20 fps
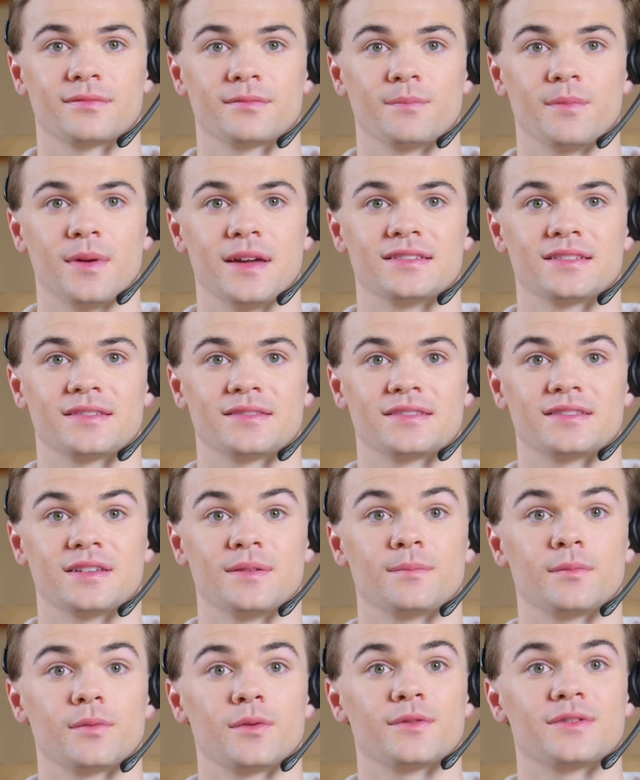Present
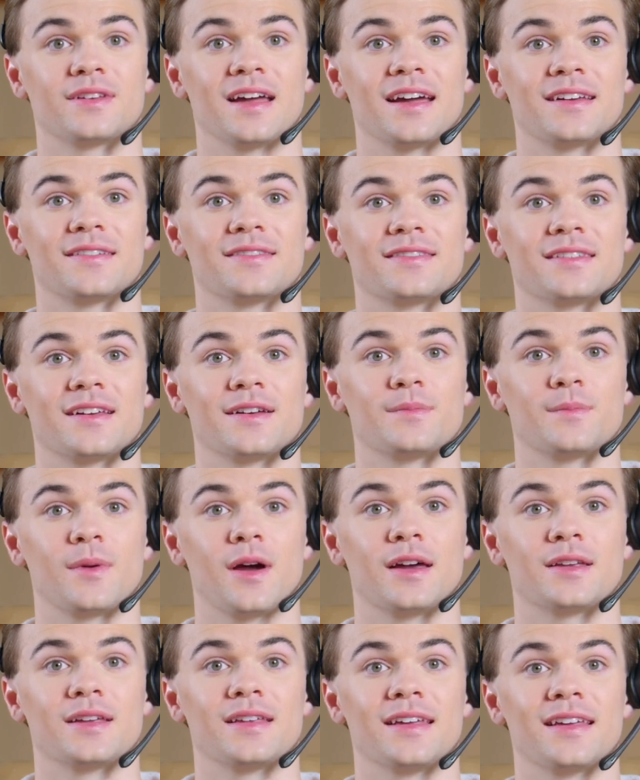simple tense in
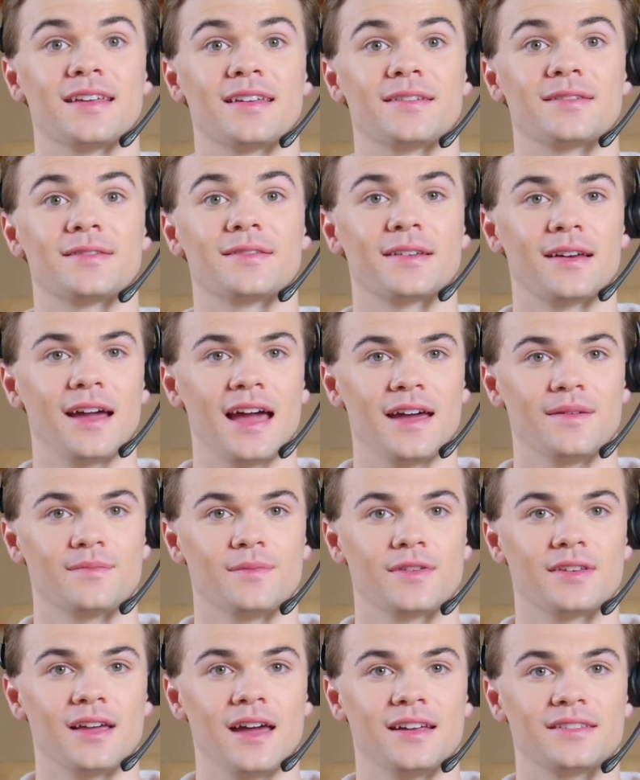marketing,
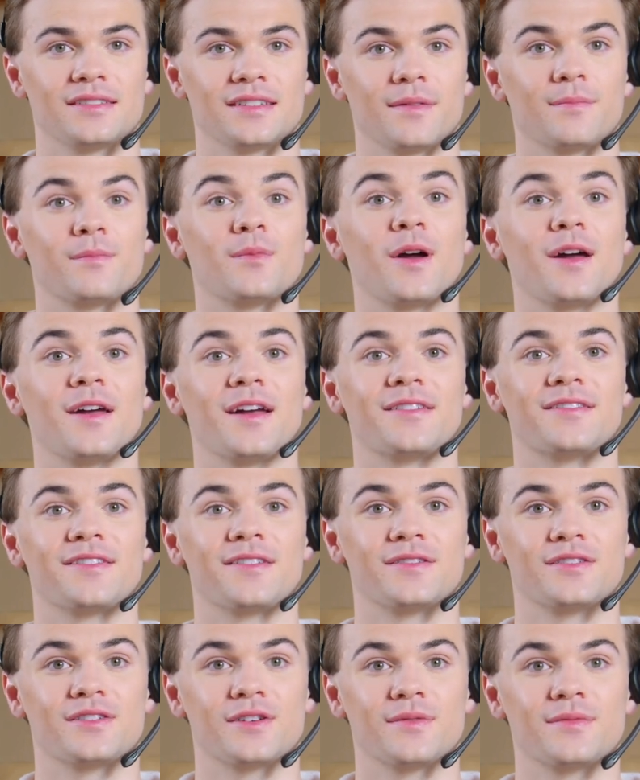advertising products
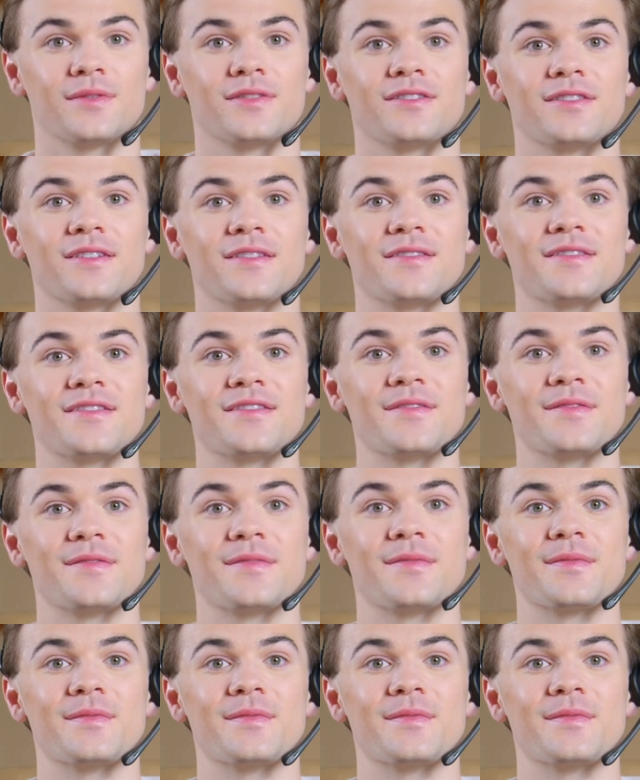and services.